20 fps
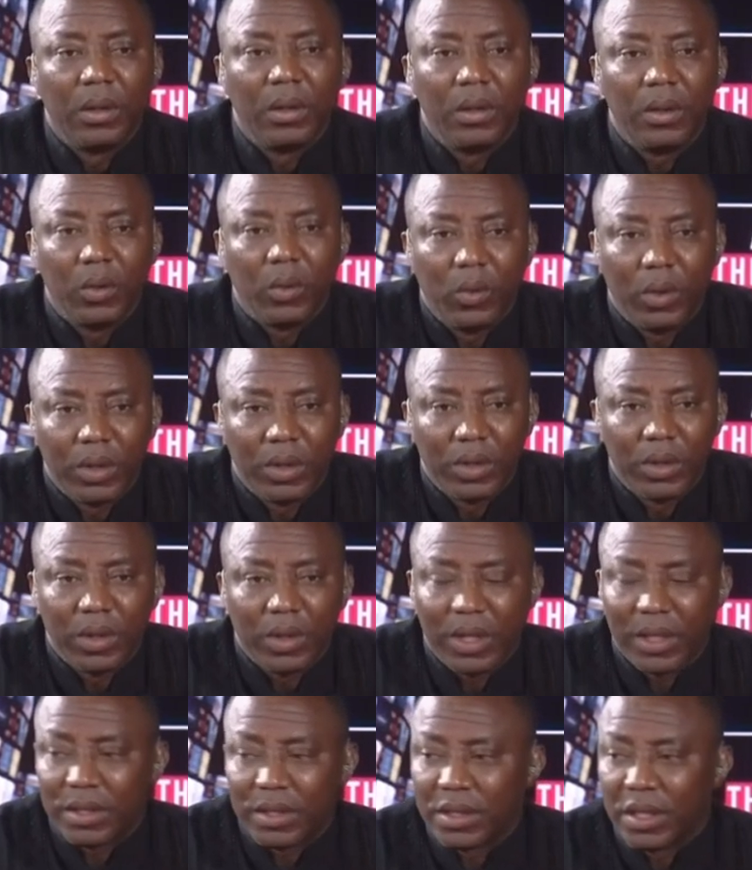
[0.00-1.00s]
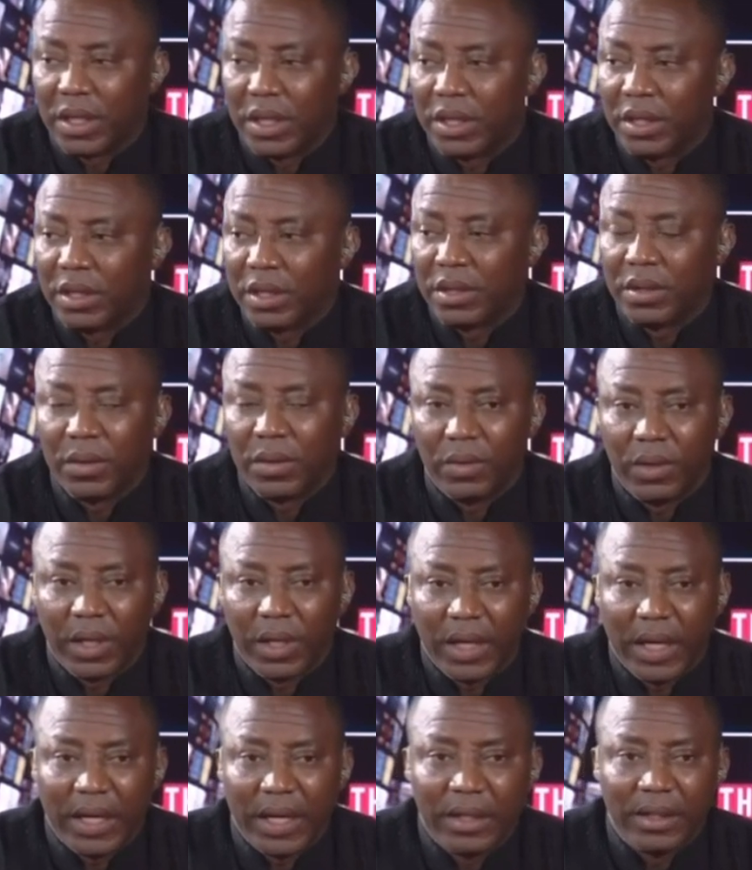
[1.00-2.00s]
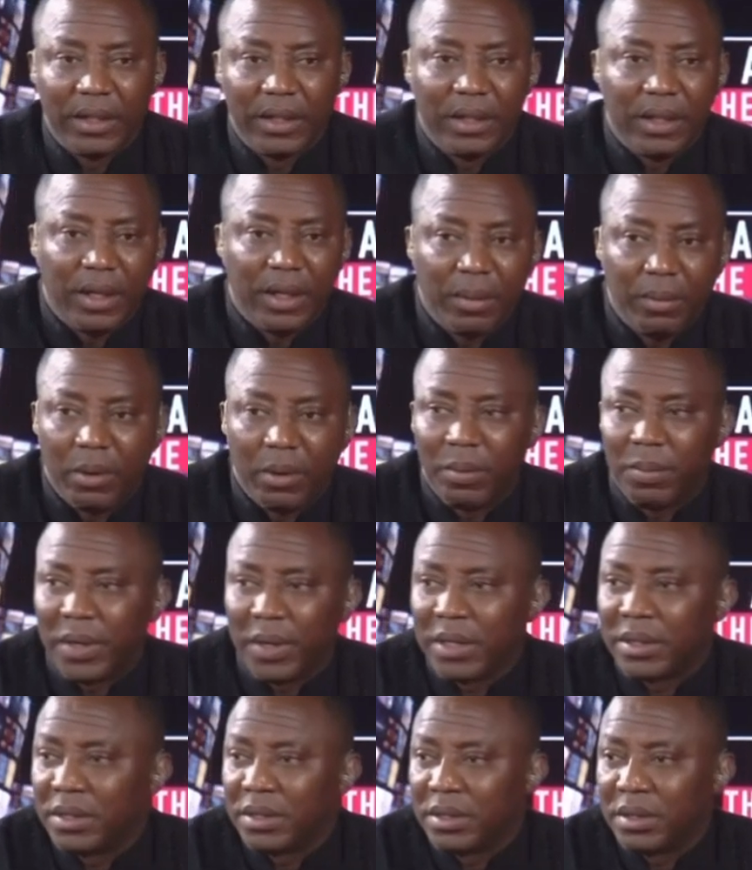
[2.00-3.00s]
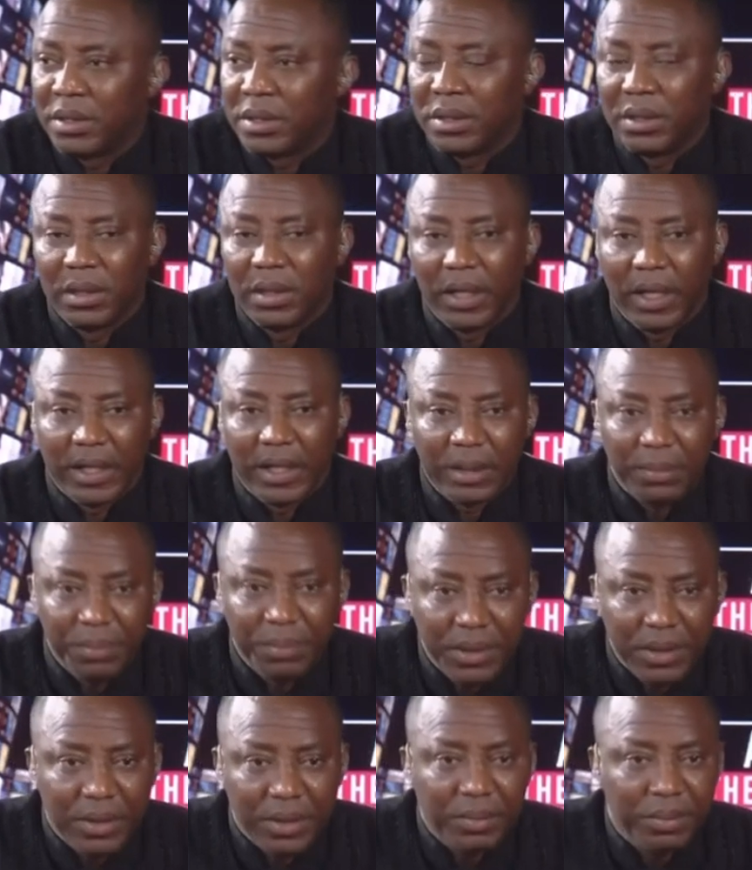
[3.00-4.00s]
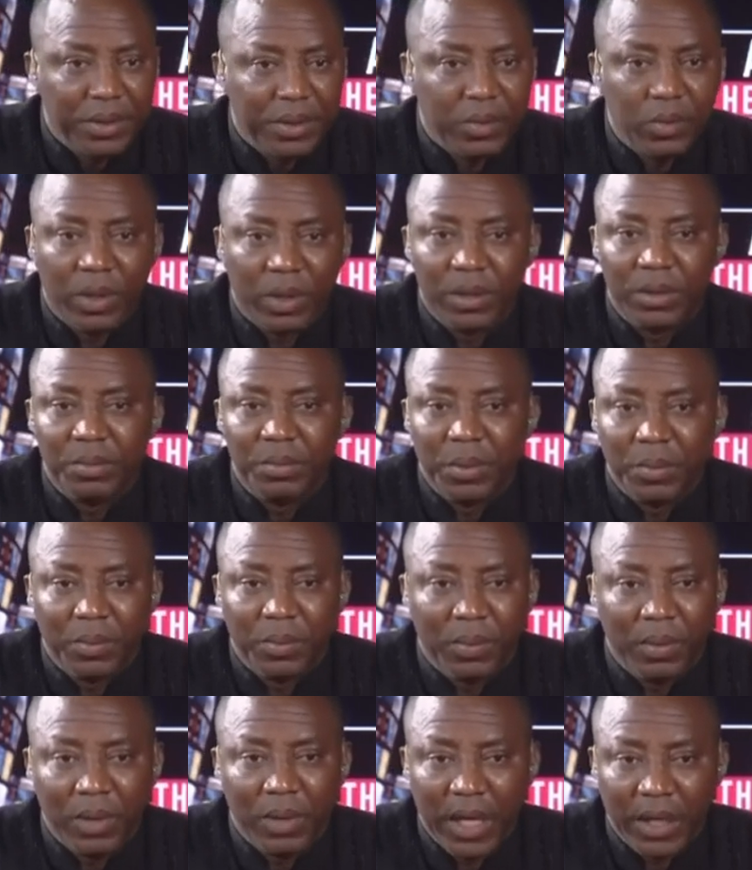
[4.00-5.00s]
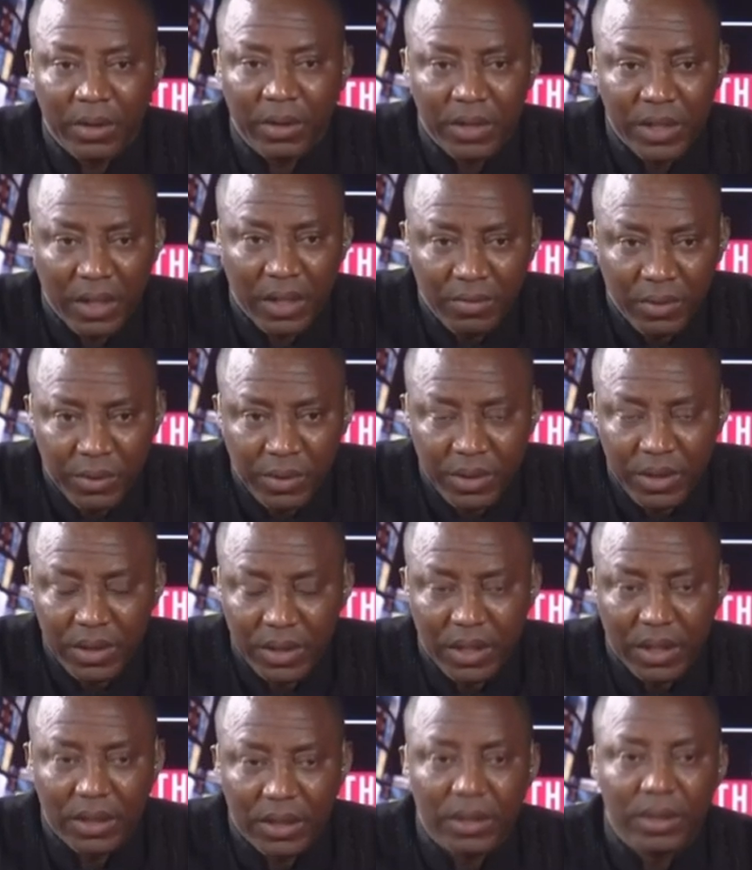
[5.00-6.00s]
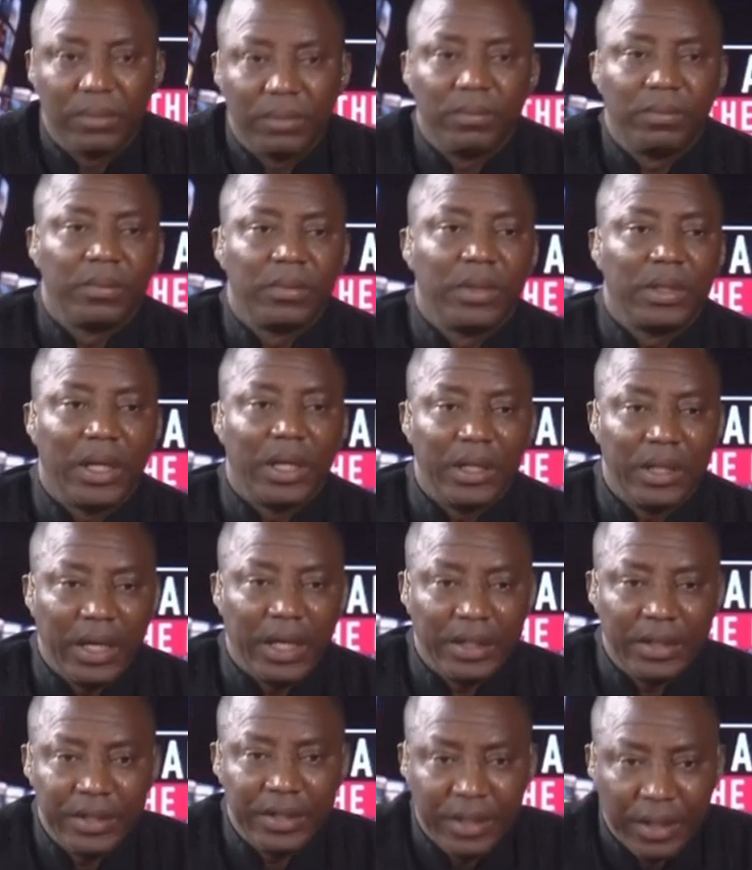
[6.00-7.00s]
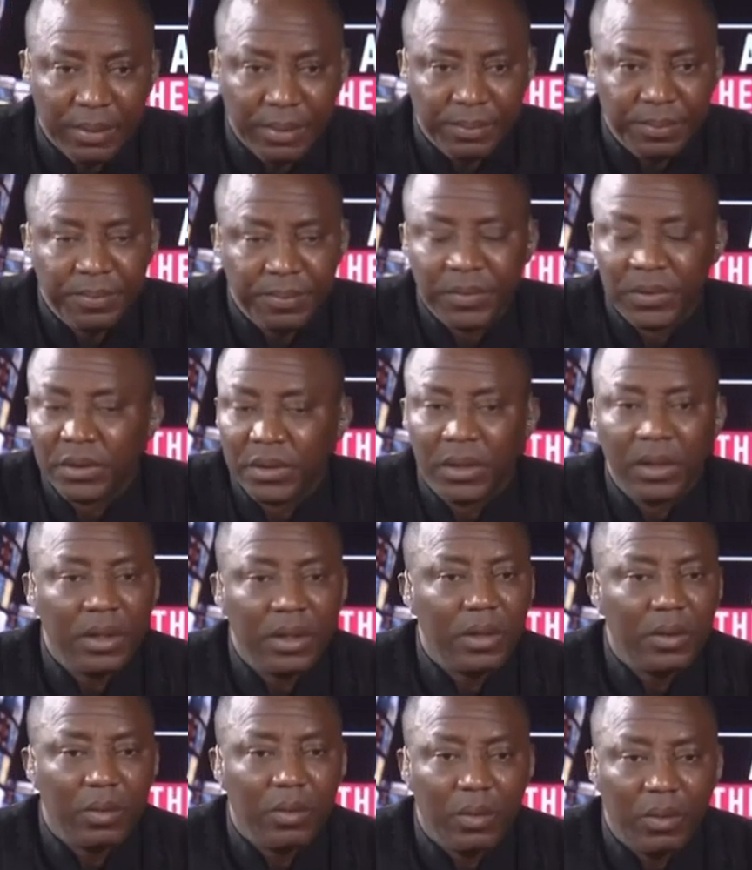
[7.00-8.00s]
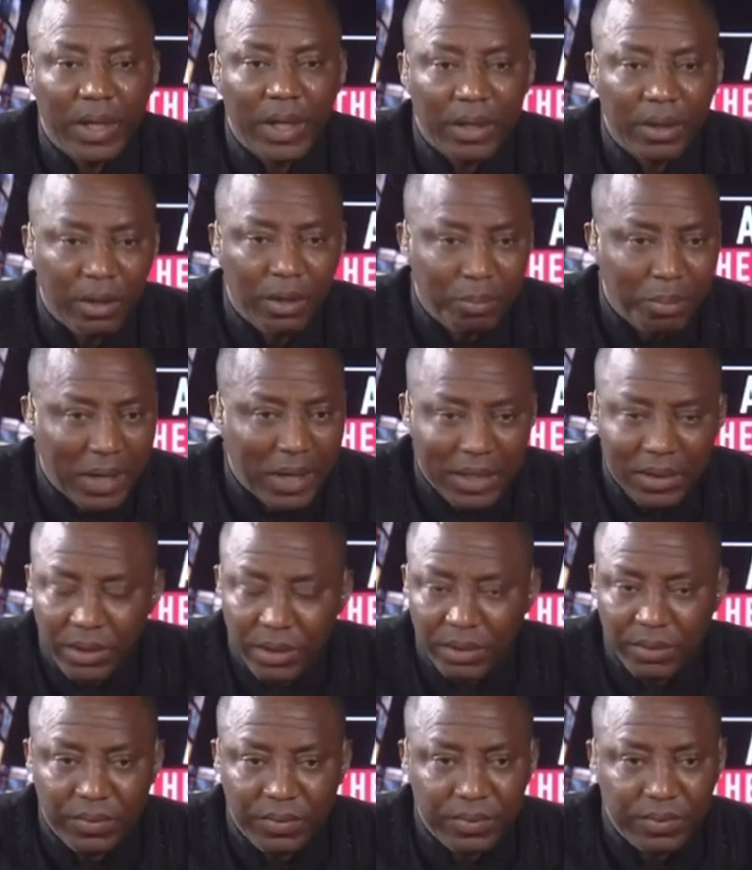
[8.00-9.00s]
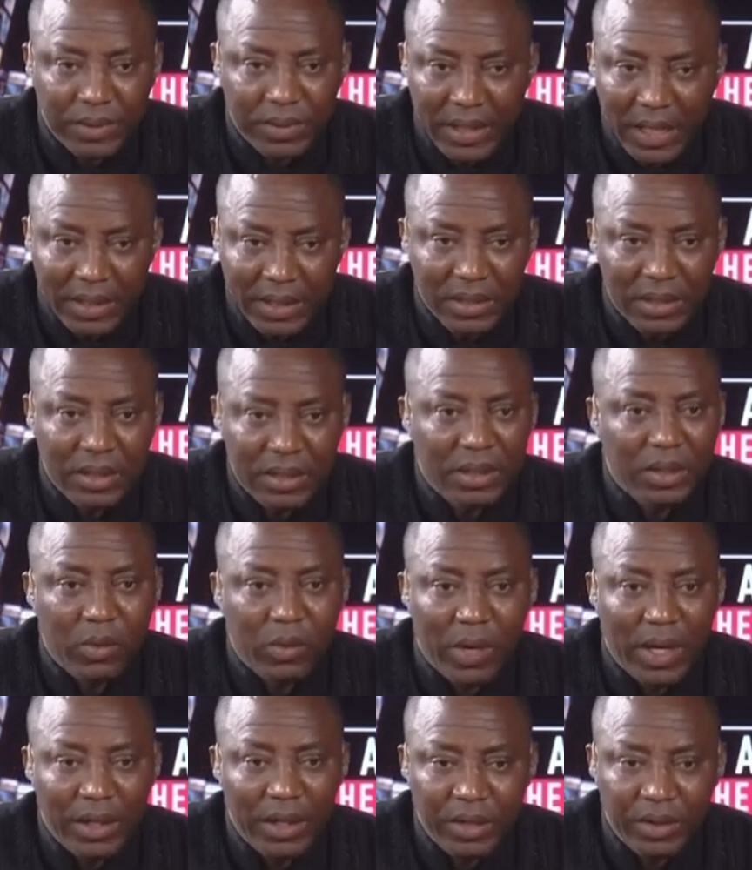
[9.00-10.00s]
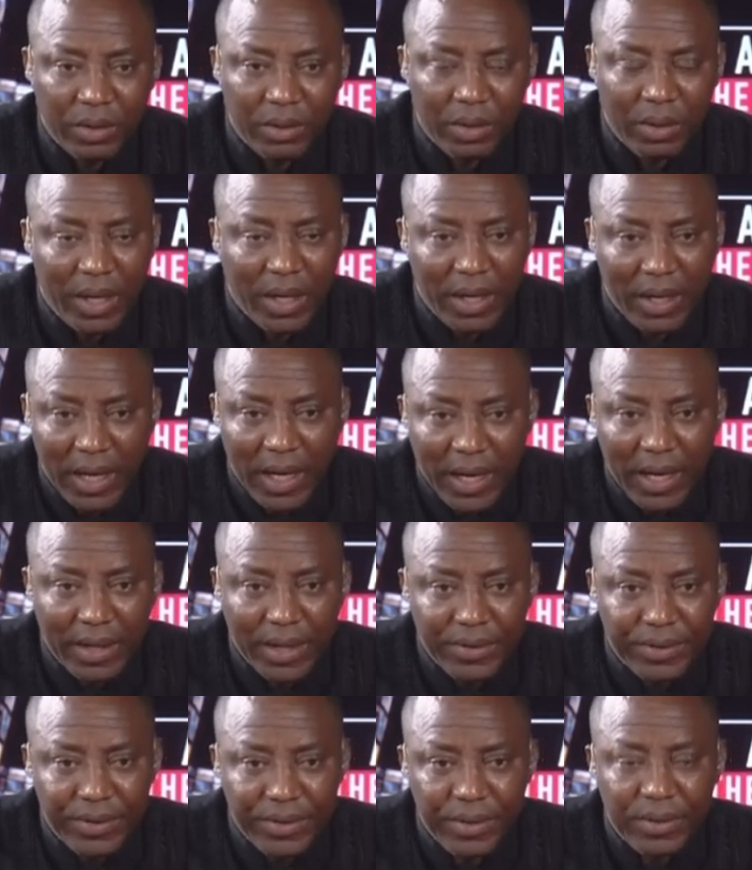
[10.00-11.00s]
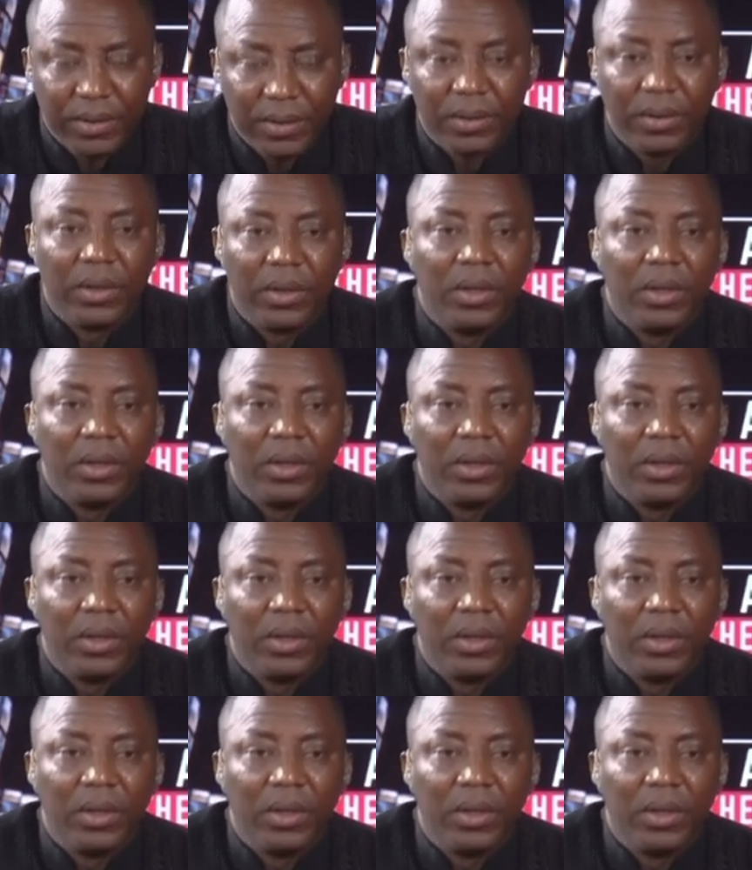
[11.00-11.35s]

What you are saying regarding the Labour Party and the PDP is what people like us have always said, that they are the same. We are not part of that coalition or alliance.